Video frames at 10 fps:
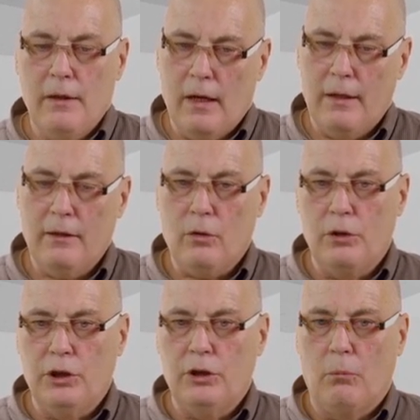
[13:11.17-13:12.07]
Other
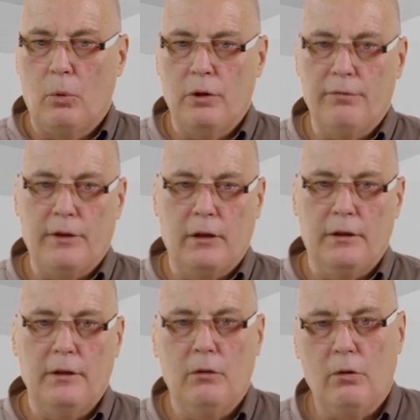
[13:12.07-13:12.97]
conditions are more difficult.
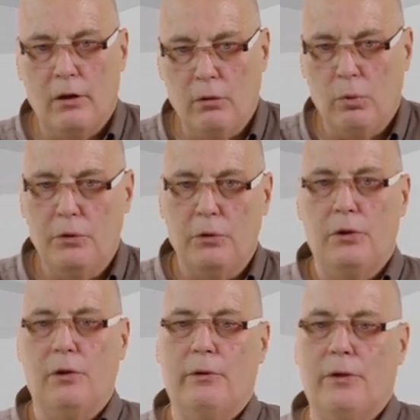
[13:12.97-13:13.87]
I don't want to
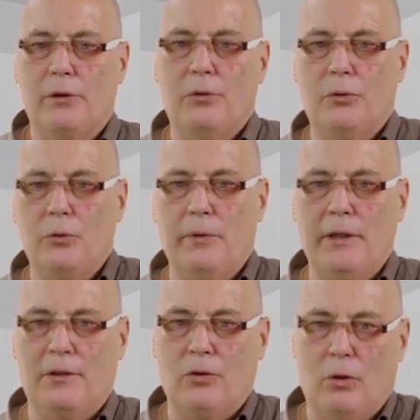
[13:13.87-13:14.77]
go to too many
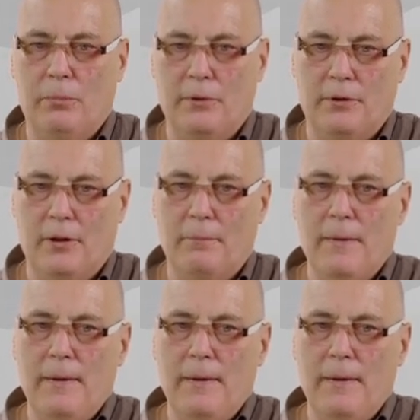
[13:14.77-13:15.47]
examples now.